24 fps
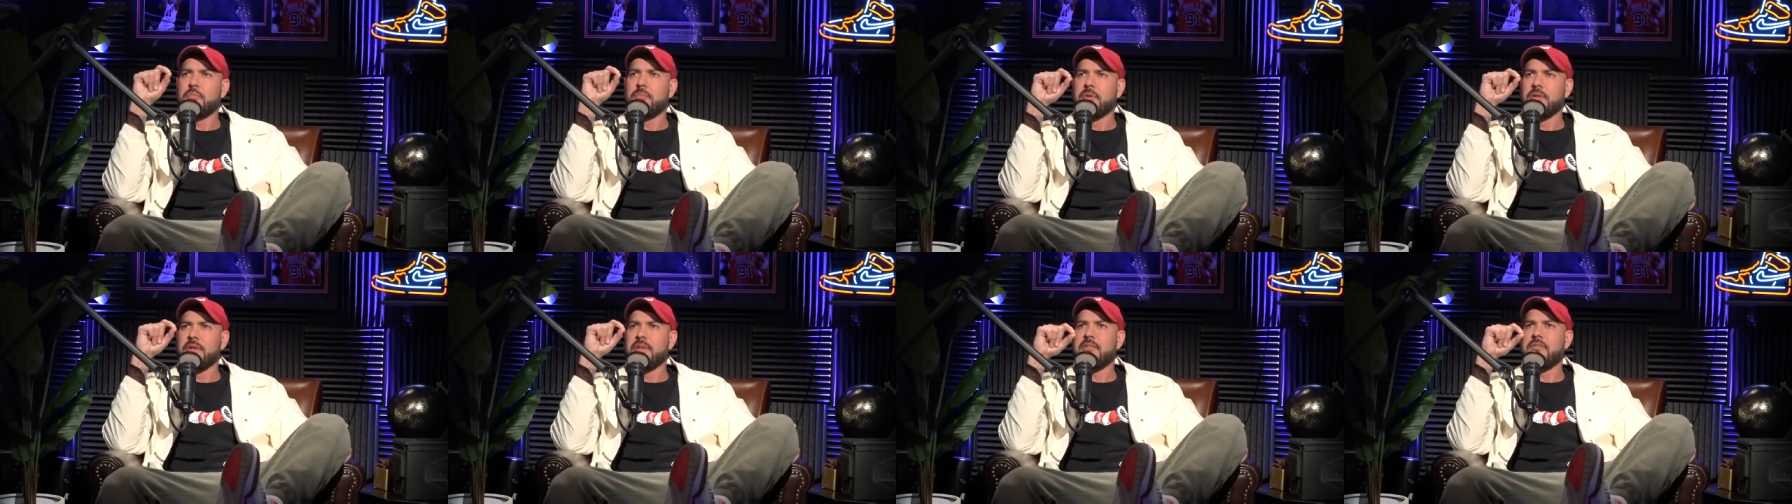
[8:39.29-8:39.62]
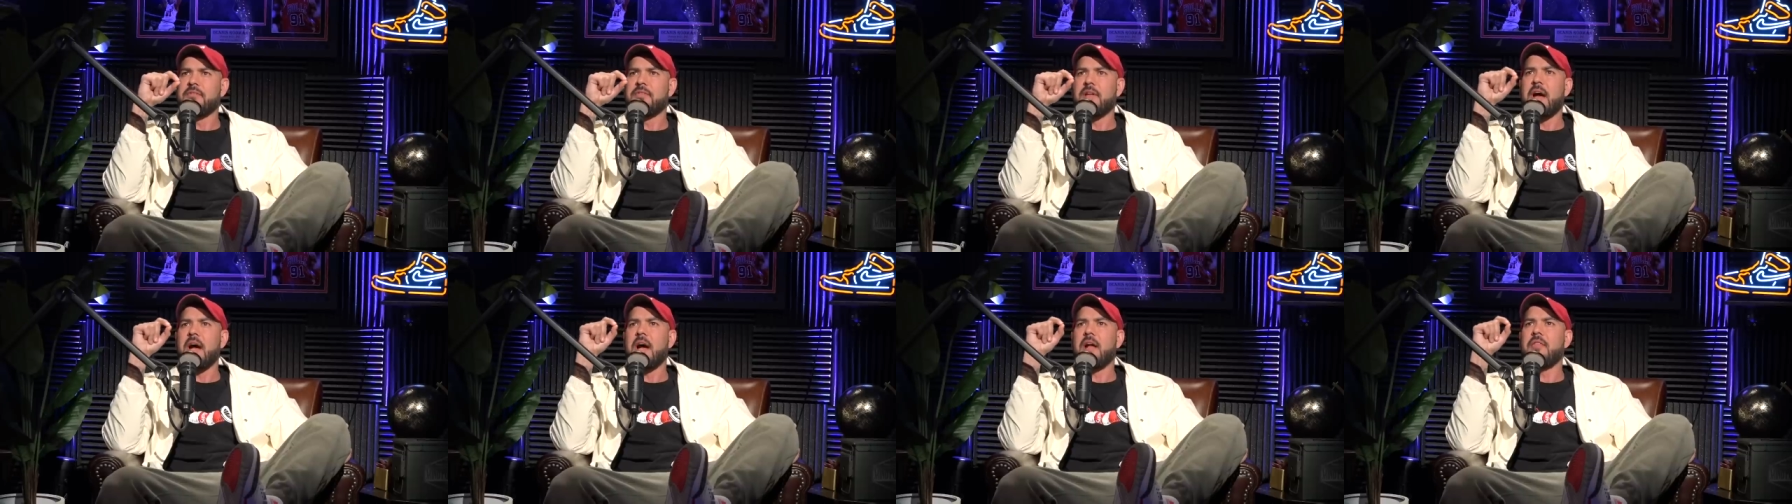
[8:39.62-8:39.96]

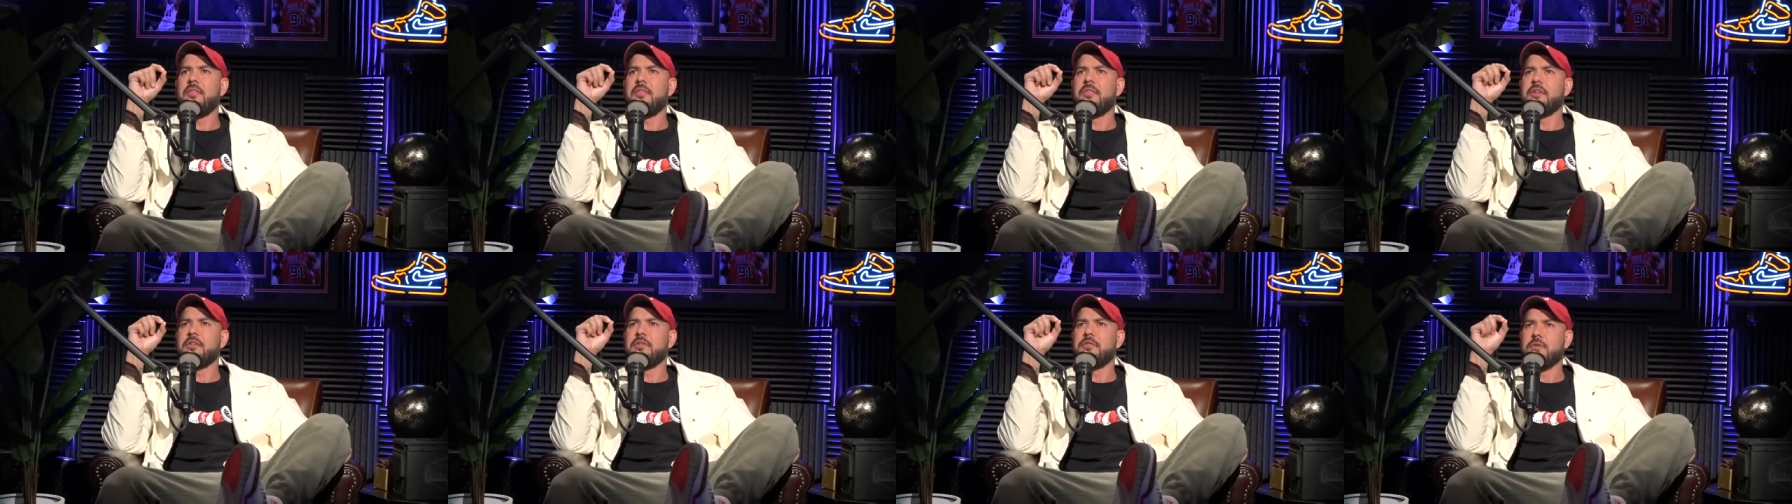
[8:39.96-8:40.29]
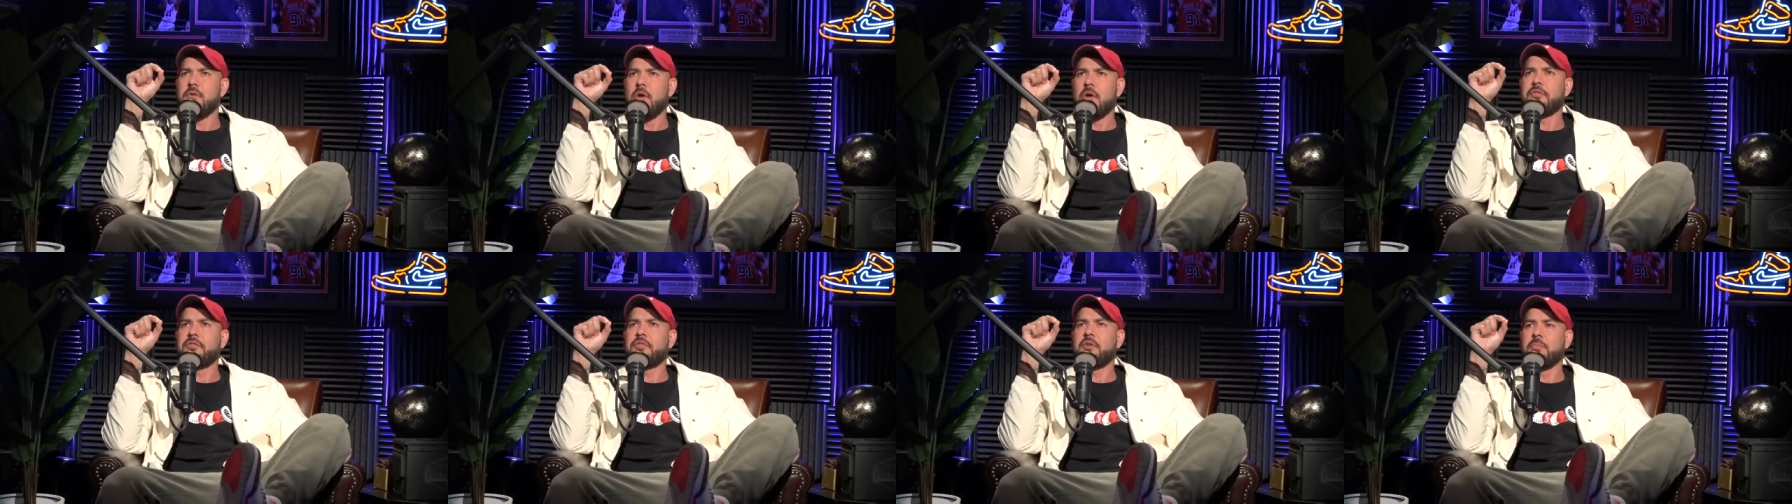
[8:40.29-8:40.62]
believe that, then do
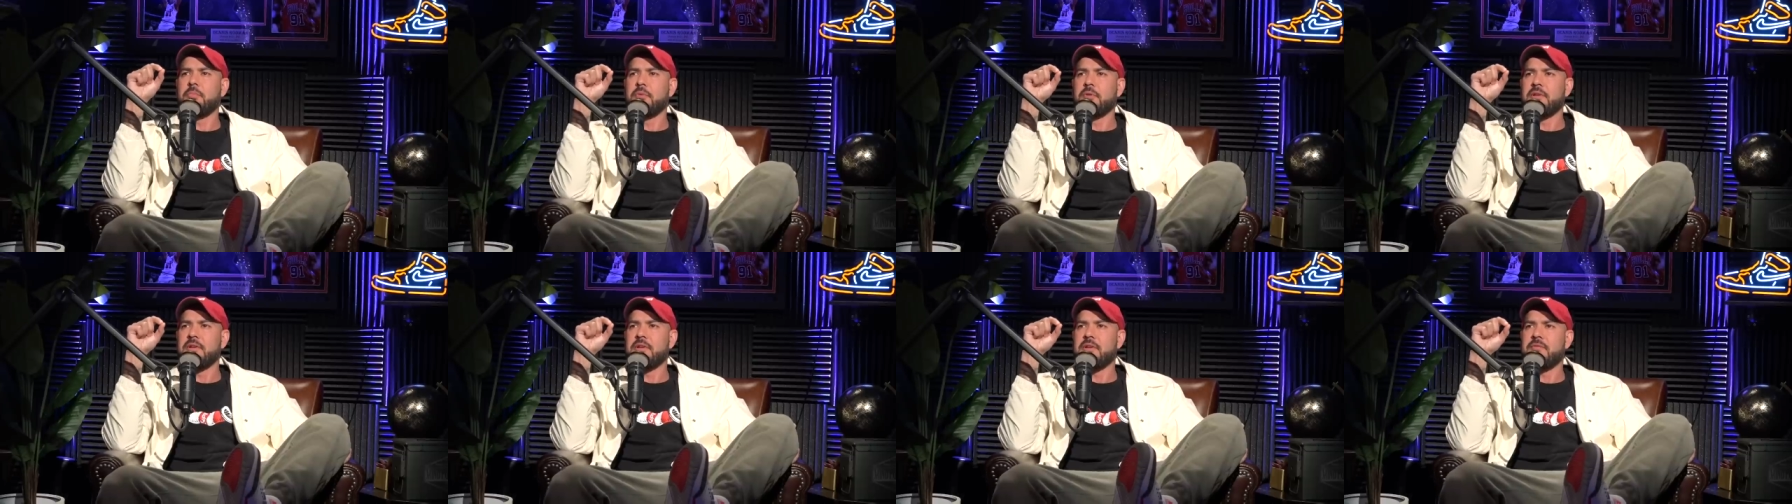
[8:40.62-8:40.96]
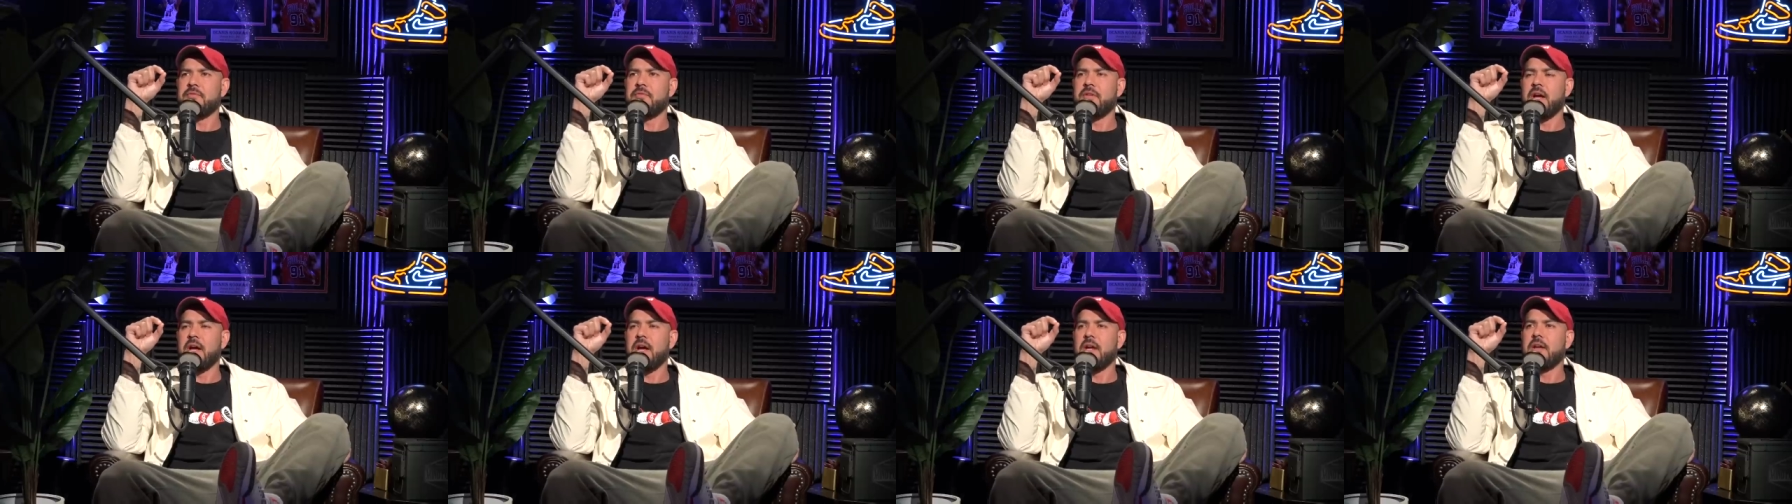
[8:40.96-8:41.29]
you also
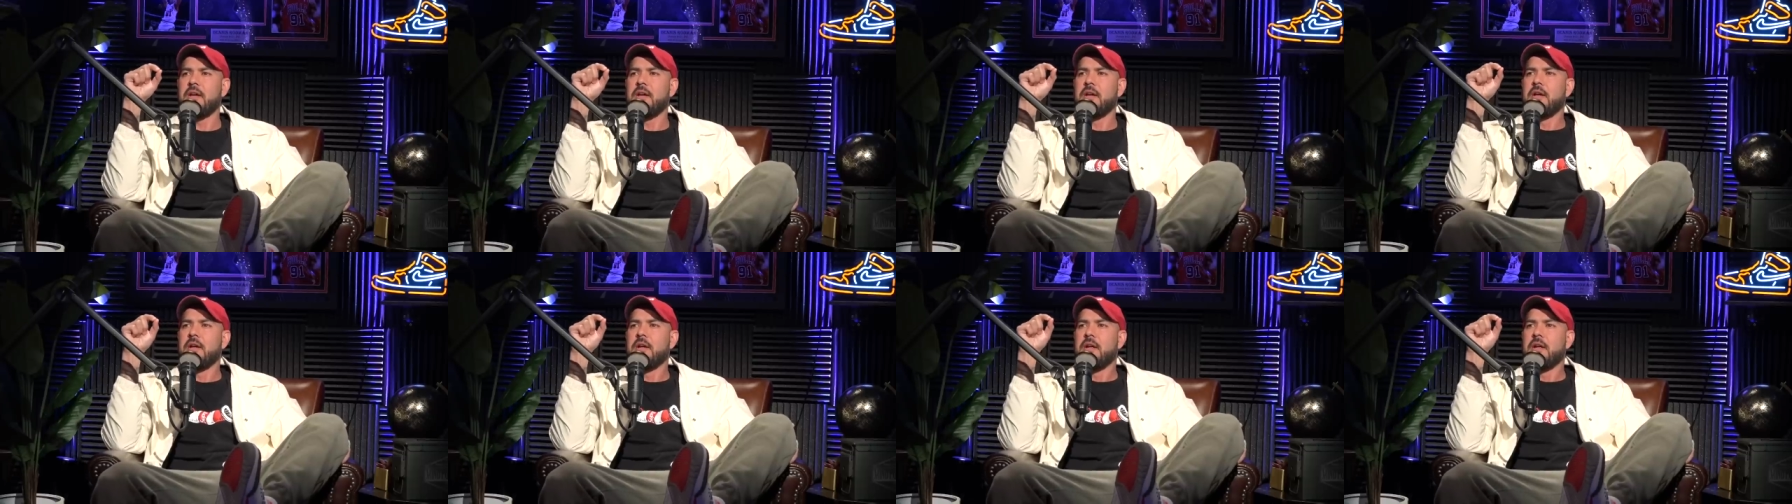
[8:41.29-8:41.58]
believe that